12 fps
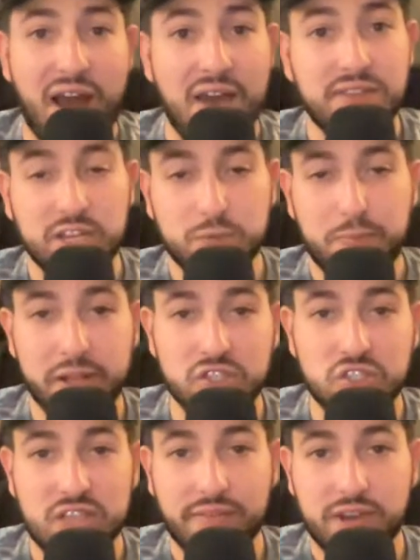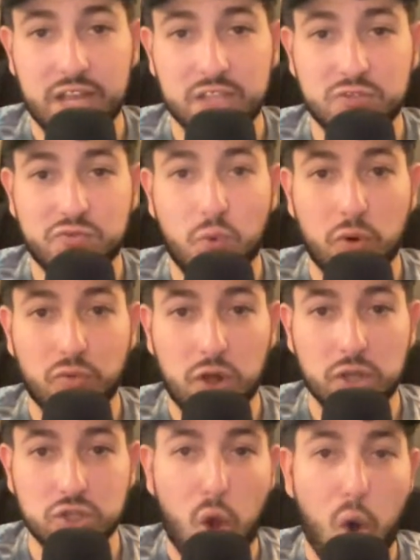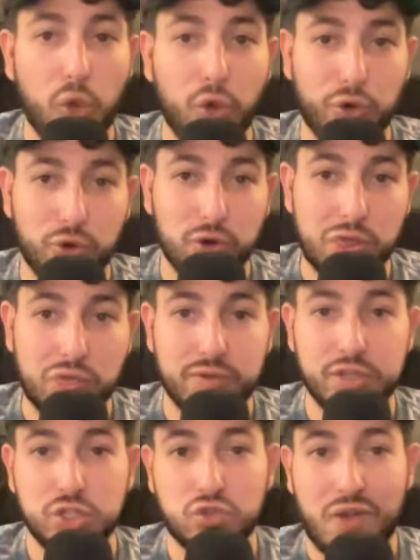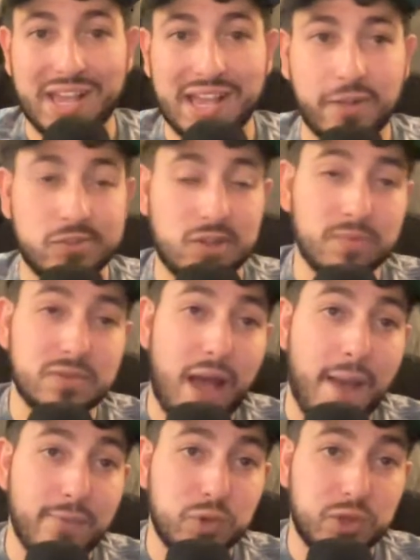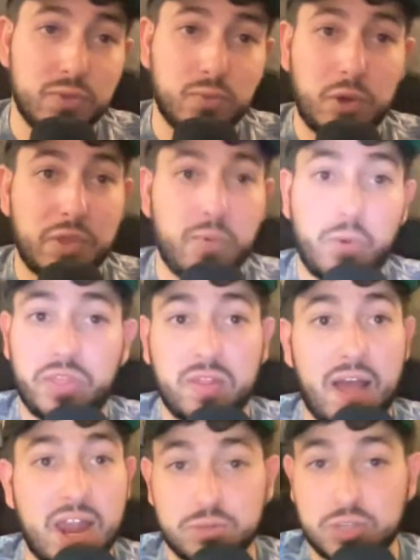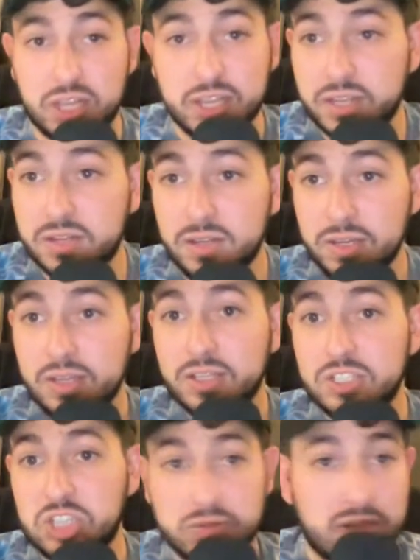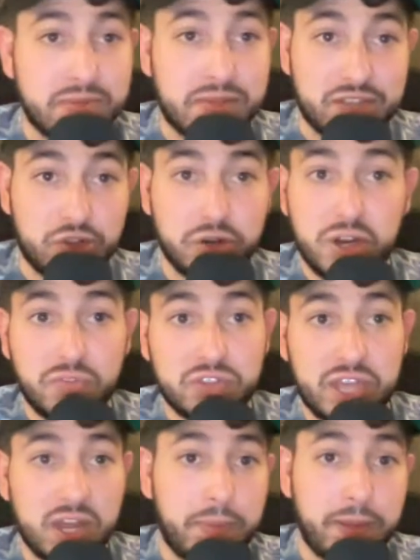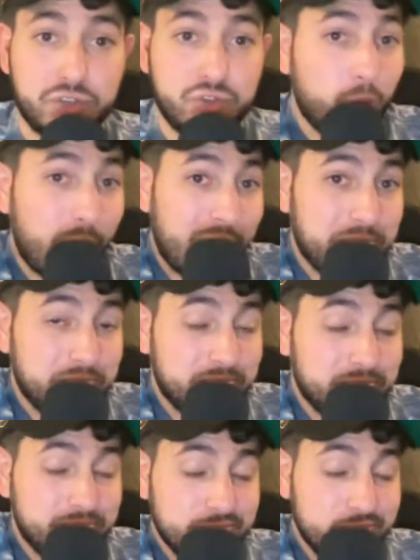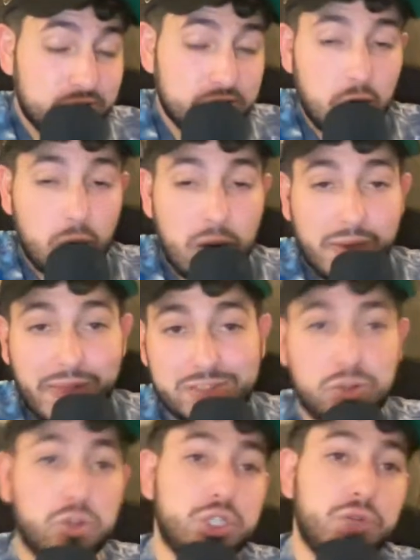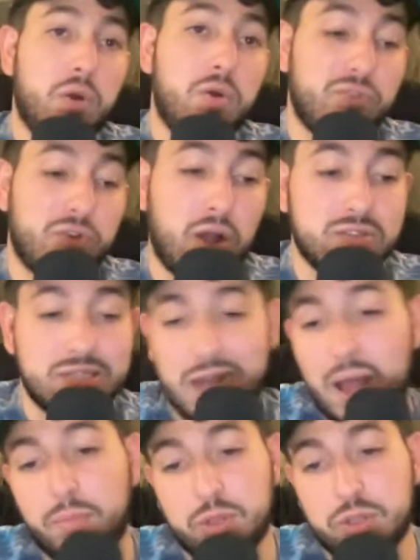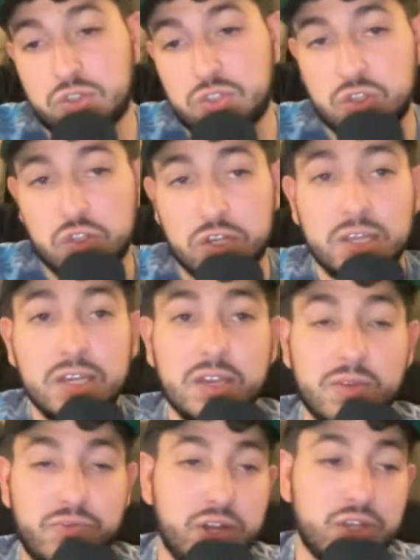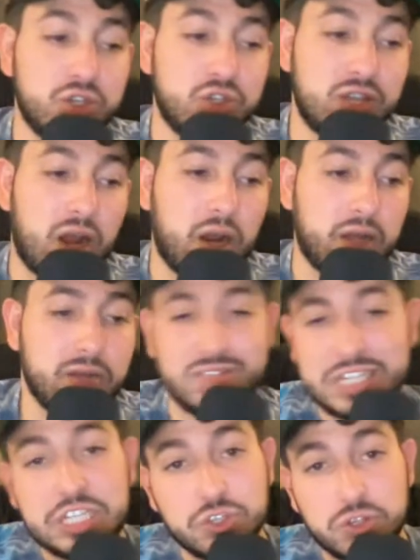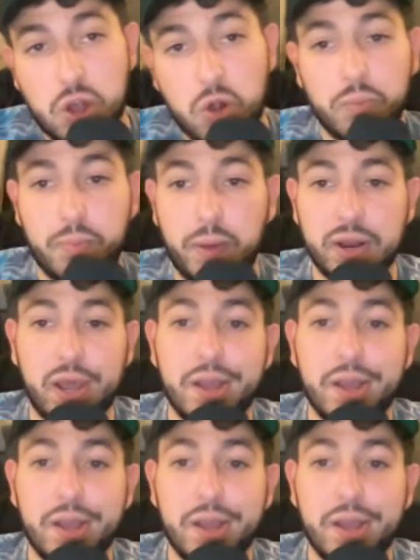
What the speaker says: innings pitched, 7 hits, 4 runs, all earned, 3 strikeouts. Sometimes when the lineup's clicking, sometimes that's good enough to get a pitcher a win. So that's all she wrote for Austin Gomber this season. Finishes it on a decent note. But